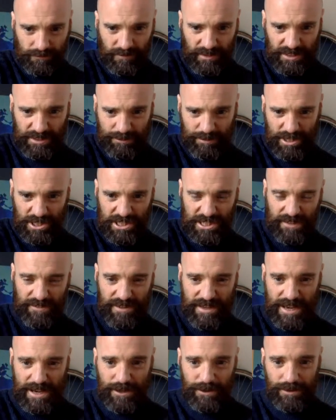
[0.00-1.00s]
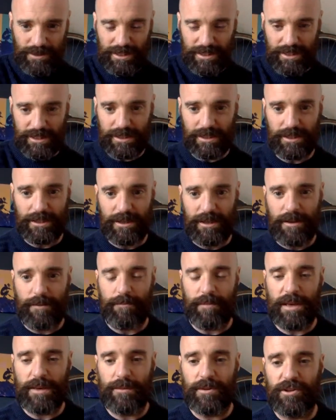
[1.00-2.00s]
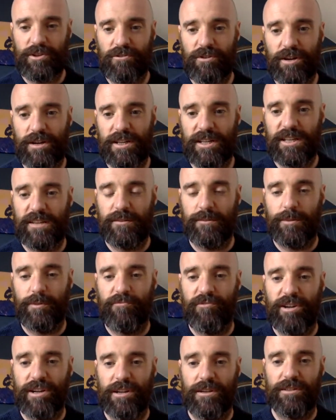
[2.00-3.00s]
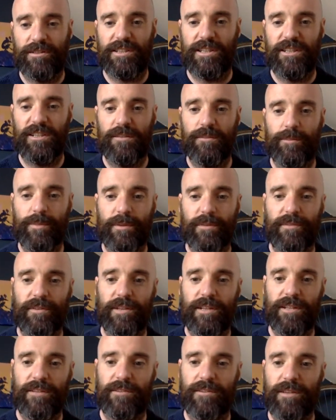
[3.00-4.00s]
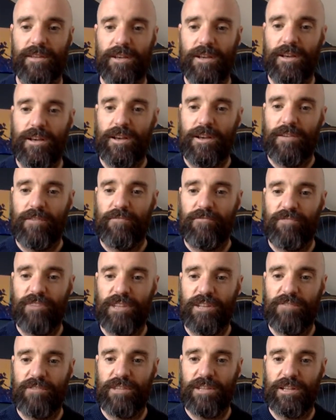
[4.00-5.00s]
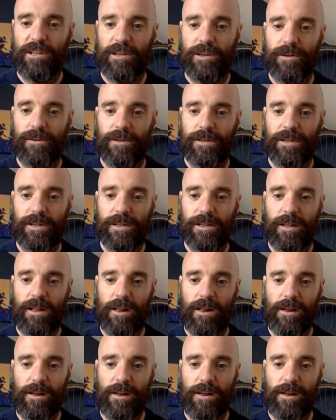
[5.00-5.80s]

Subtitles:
especially the elderly. Maybe try giving them a ring, because they could be feeling really, really lonely.